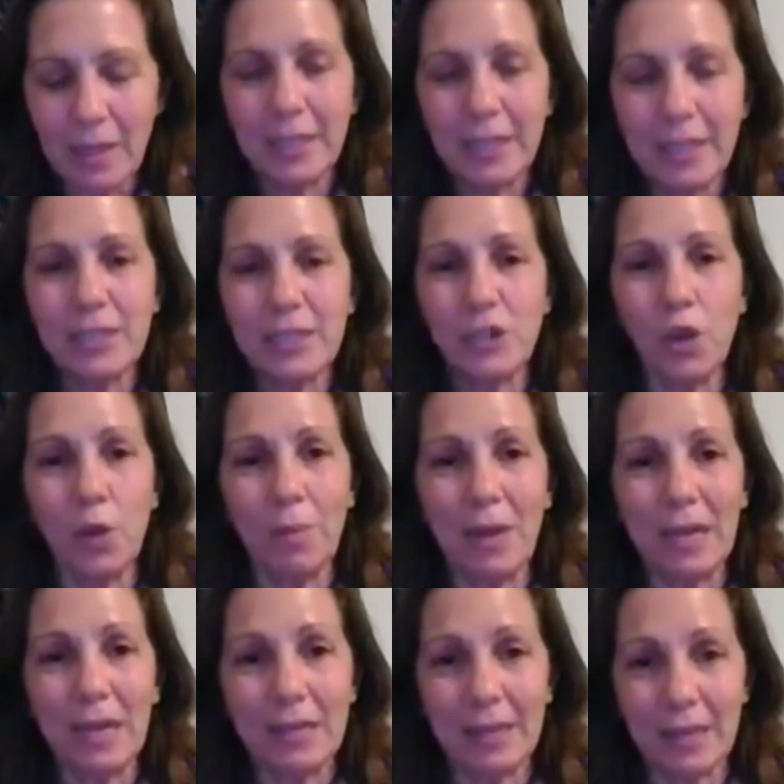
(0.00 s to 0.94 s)
let's go
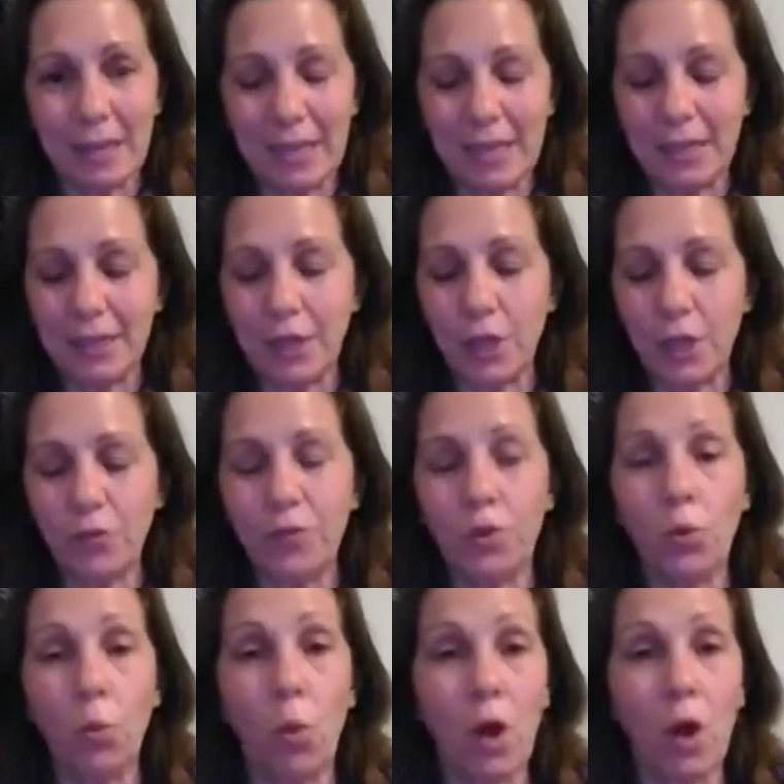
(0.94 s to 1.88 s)
back in. If
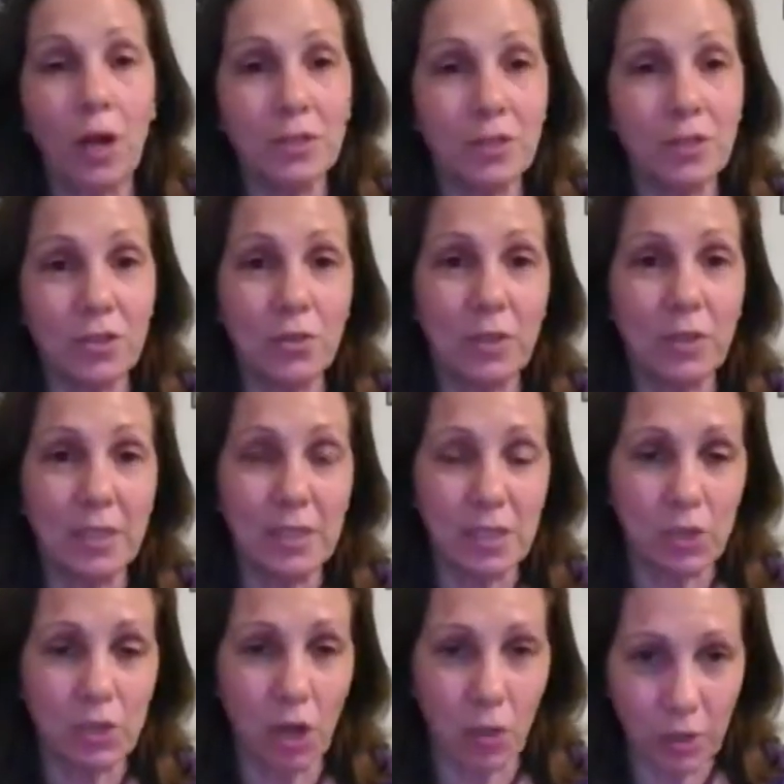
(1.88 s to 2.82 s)
you want, you can
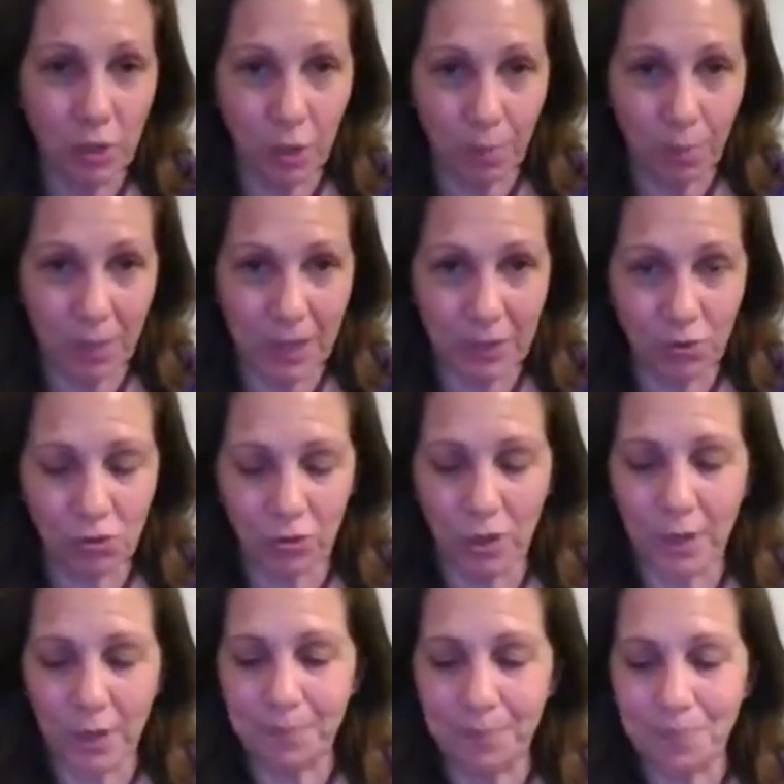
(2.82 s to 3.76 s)
start with your
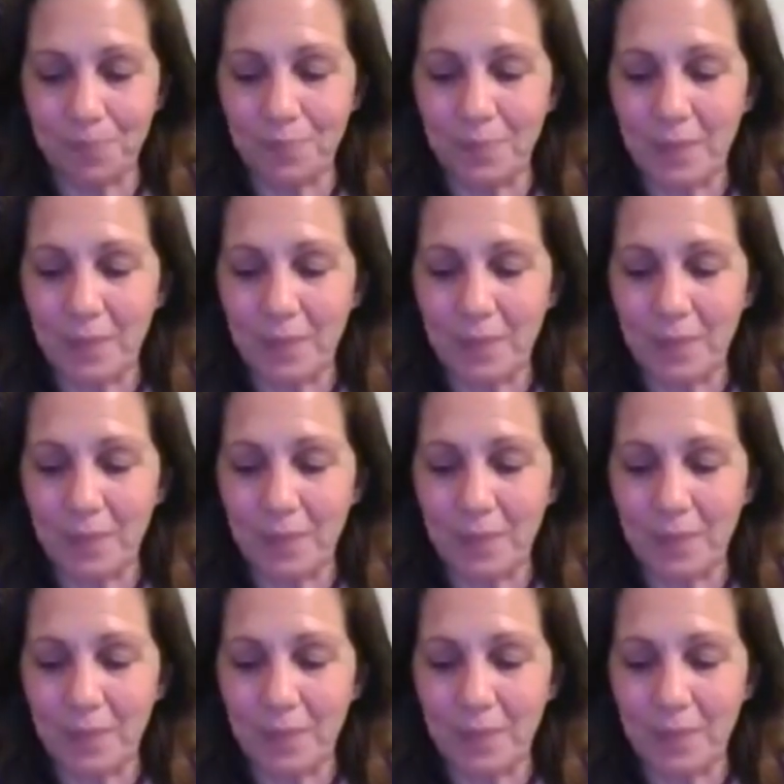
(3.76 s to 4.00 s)
pendulum.